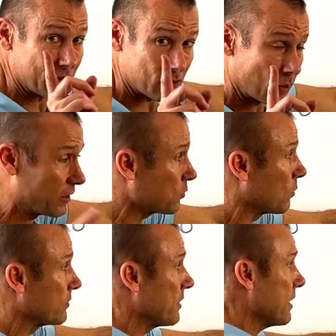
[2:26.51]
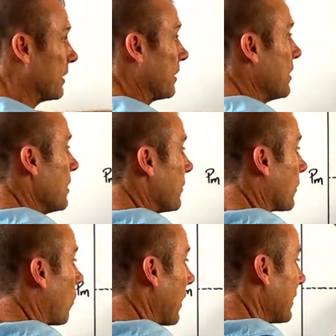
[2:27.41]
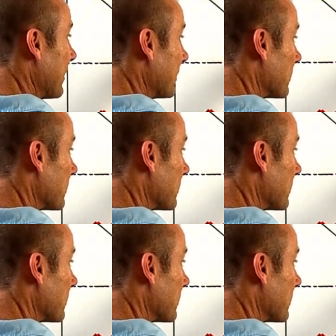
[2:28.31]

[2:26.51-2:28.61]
And so here's what we're saying. The quantity